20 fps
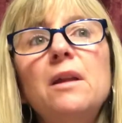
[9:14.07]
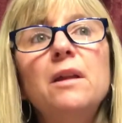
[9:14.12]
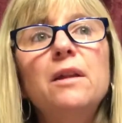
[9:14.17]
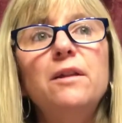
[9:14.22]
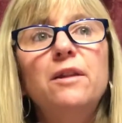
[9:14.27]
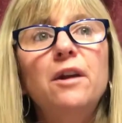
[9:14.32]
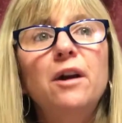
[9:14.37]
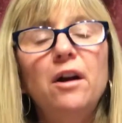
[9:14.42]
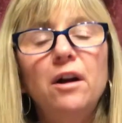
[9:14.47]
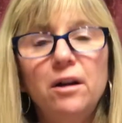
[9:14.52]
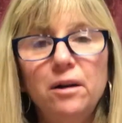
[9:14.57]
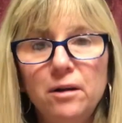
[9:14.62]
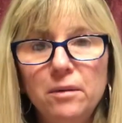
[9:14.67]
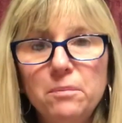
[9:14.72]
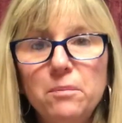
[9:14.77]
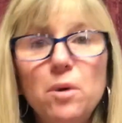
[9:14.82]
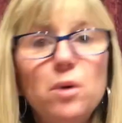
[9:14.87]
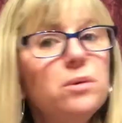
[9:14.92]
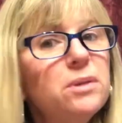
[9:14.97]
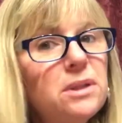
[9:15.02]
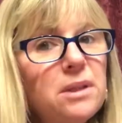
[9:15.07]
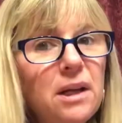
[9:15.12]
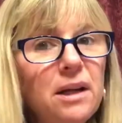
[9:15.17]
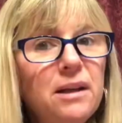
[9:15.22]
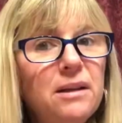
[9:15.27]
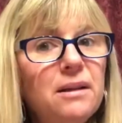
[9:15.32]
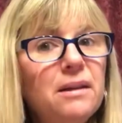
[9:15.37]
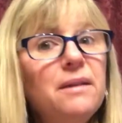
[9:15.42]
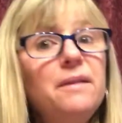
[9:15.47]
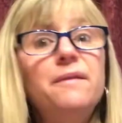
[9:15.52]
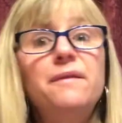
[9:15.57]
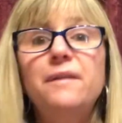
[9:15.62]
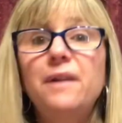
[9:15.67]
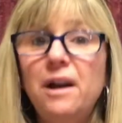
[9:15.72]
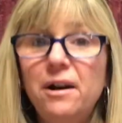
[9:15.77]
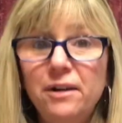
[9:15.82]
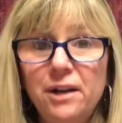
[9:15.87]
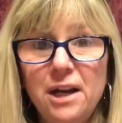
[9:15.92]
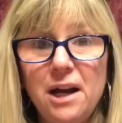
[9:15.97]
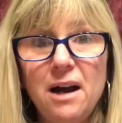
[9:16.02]
They're most likely
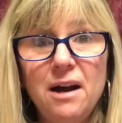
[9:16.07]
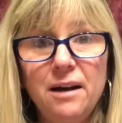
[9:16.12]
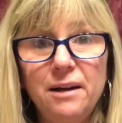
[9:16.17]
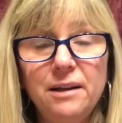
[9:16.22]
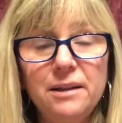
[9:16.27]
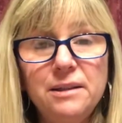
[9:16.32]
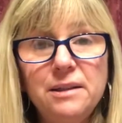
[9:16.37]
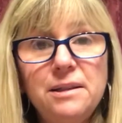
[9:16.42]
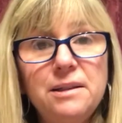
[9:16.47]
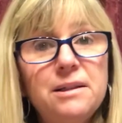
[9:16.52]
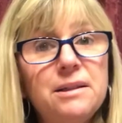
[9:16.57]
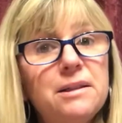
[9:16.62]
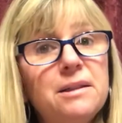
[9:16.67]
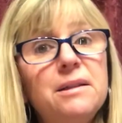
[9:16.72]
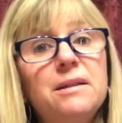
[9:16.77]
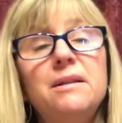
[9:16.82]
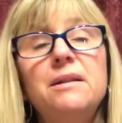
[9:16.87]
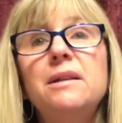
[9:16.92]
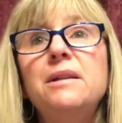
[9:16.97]
very honest.